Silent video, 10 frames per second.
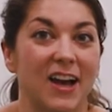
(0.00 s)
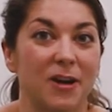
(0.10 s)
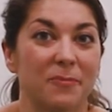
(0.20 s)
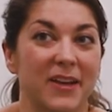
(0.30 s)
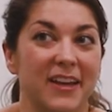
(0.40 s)

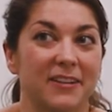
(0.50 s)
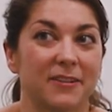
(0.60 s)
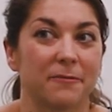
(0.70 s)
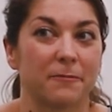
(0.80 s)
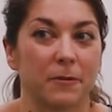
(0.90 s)

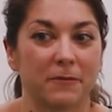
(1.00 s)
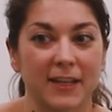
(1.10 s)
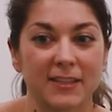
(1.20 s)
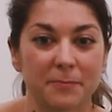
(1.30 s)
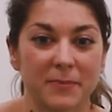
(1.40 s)
And for
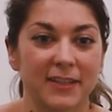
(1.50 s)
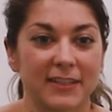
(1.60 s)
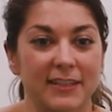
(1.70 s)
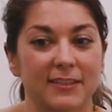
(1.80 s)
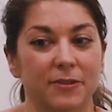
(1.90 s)

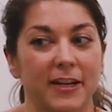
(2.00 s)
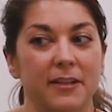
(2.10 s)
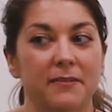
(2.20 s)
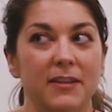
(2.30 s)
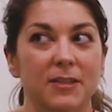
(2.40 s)
flexibility, is there
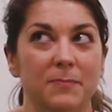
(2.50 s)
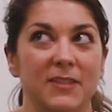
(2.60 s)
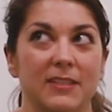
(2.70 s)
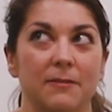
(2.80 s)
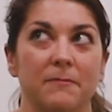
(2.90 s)
anything
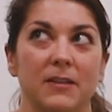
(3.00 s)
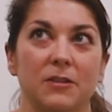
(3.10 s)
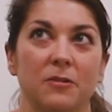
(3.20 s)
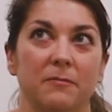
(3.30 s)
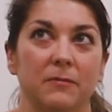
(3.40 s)
specific you